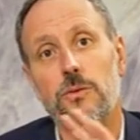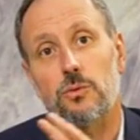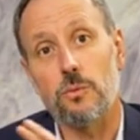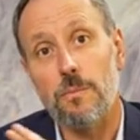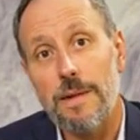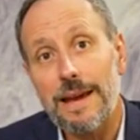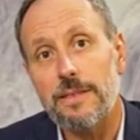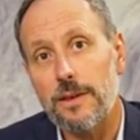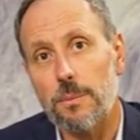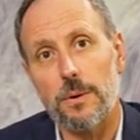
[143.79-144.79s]
to make
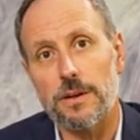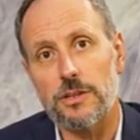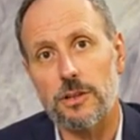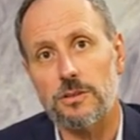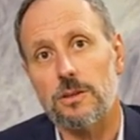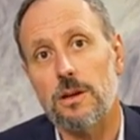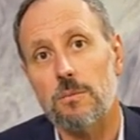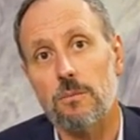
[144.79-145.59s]
the operations